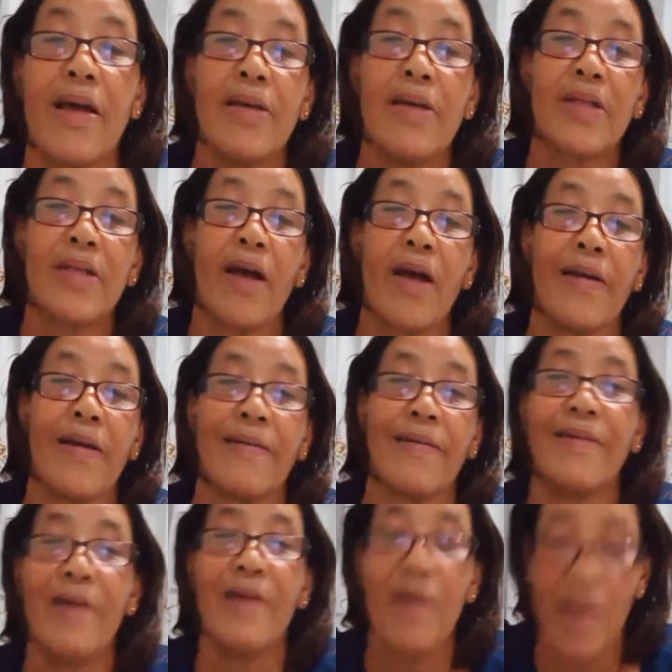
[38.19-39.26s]
Sorry.
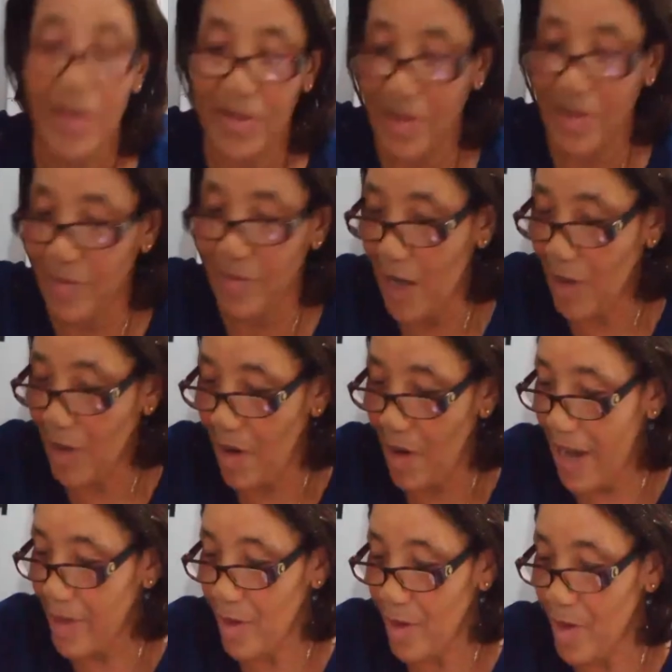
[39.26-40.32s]
So, welcome. I
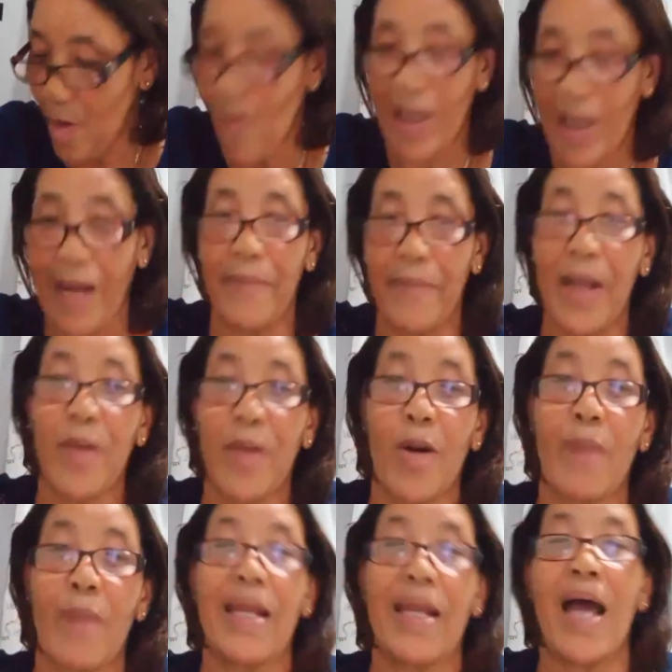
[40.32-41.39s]
don't know what happened. I don't want
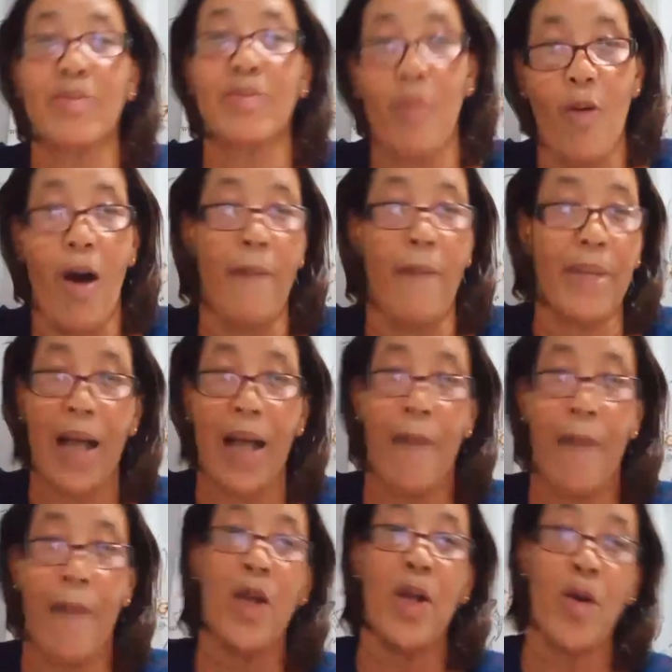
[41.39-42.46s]
anybody ask me what because I
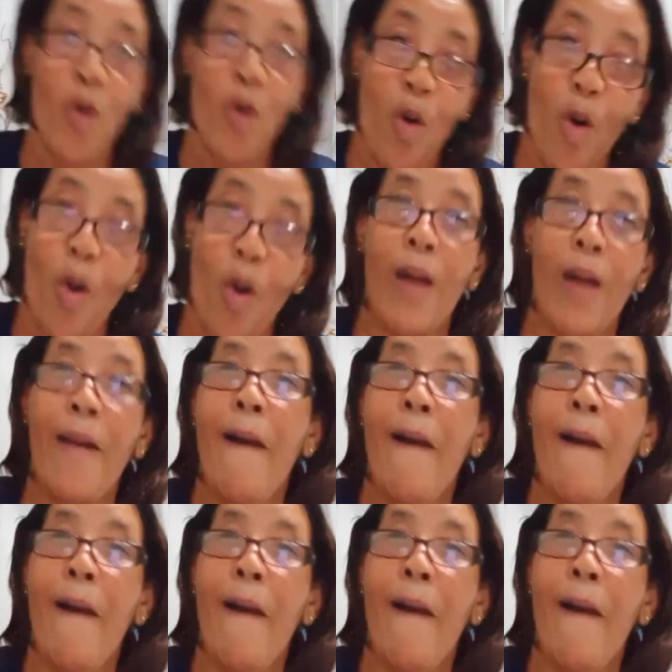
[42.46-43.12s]
don't know.